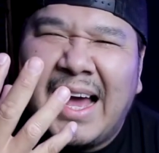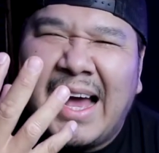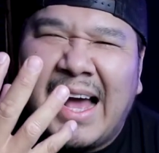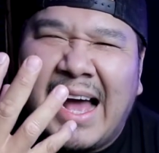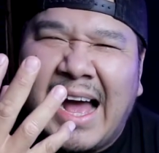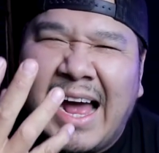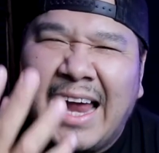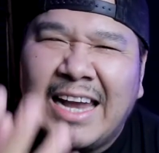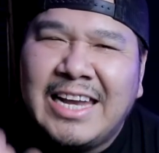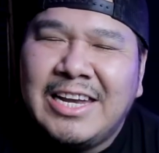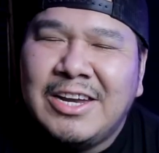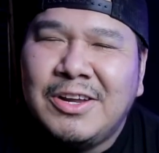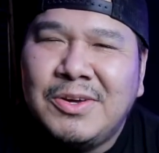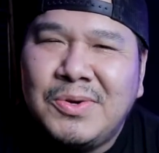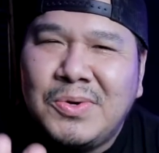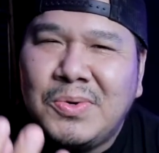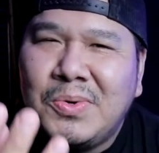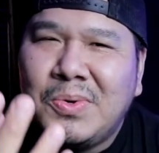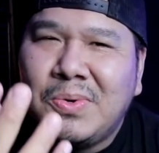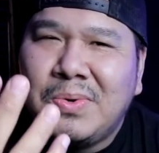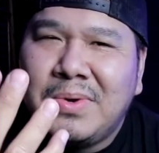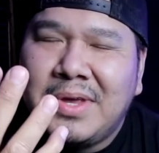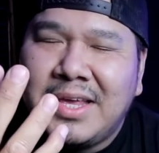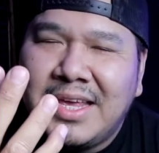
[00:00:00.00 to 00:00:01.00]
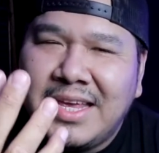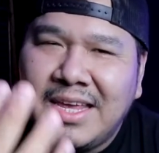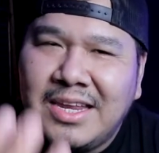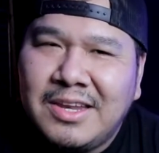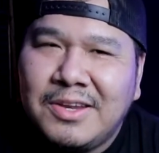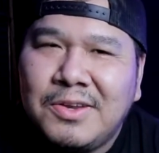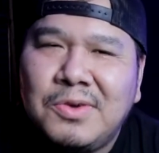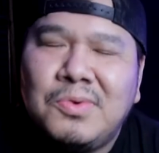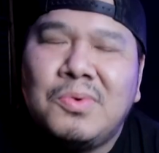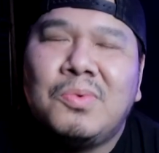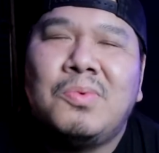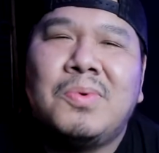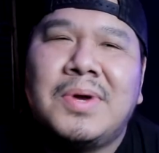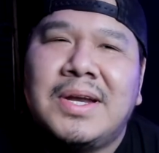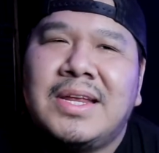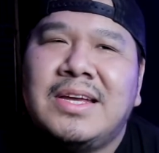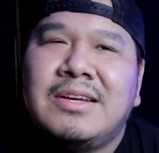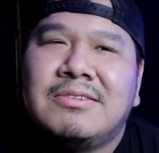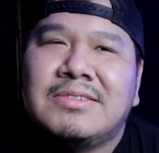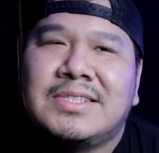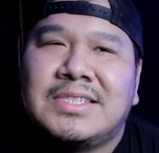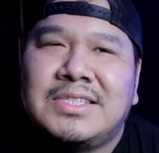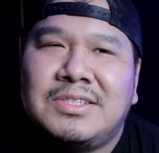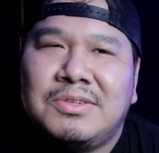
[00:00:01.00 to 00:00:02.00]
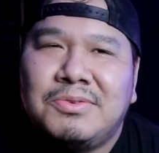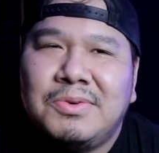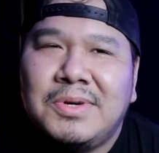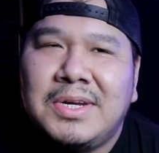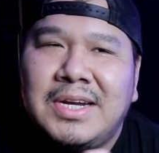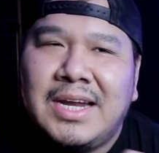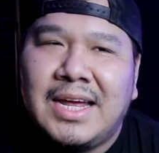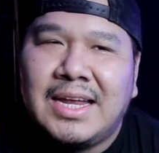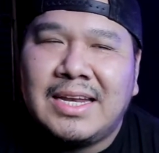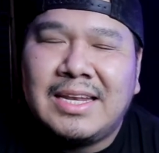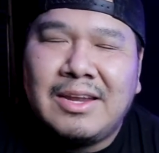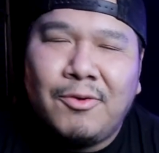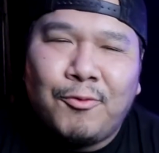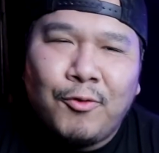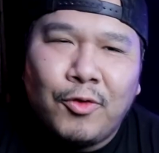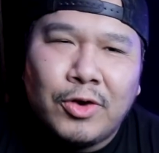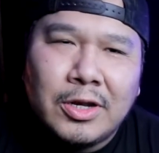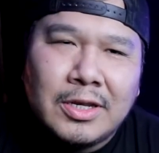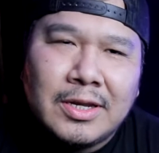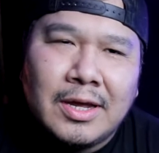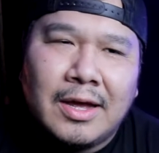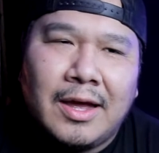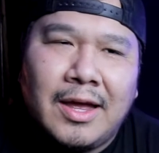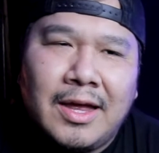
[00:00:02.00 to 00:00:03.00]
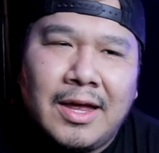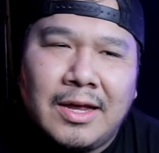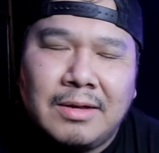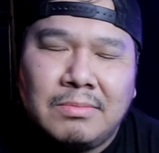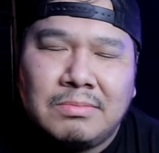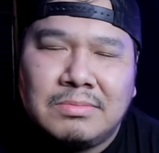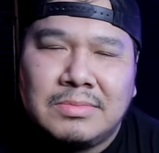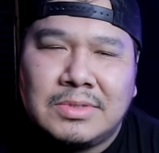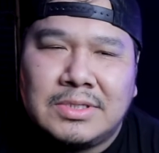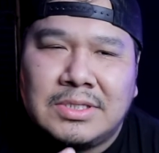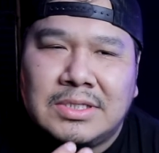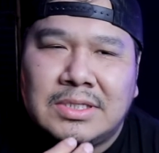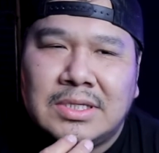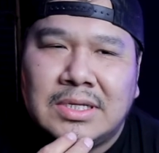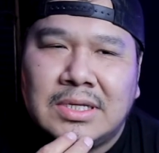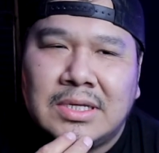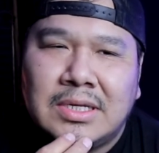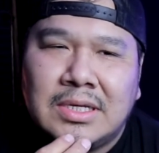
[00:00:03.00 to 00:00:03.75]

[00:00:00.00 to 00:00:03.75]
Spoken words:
I knew he knew what he was doing at different times.